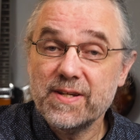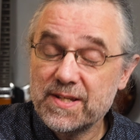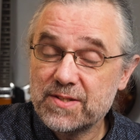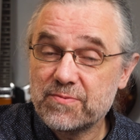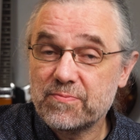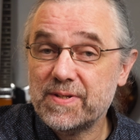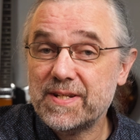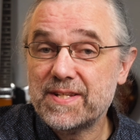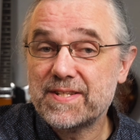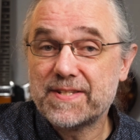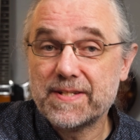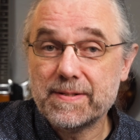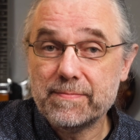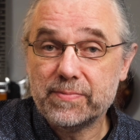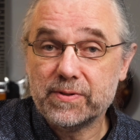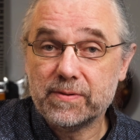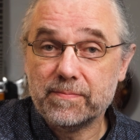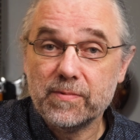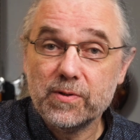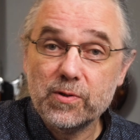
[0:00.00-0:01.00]
is really
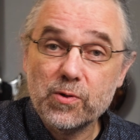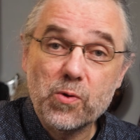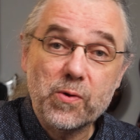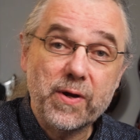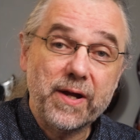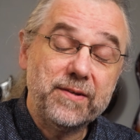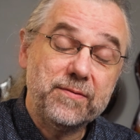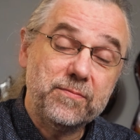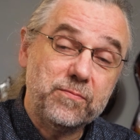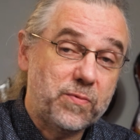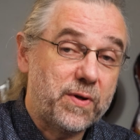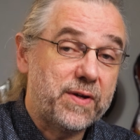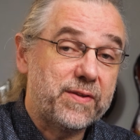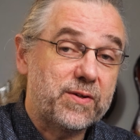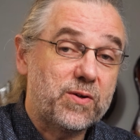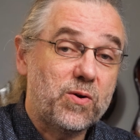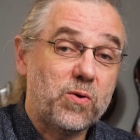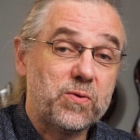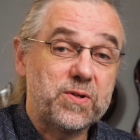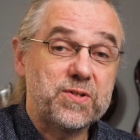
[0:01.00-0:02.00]
simple. Look at where
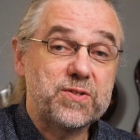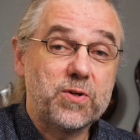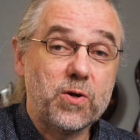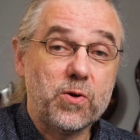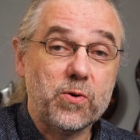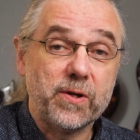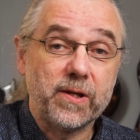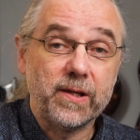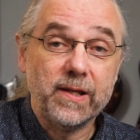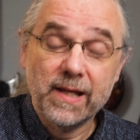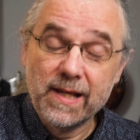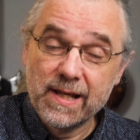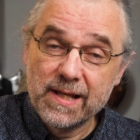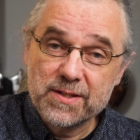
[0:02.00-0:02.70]
the chord is going.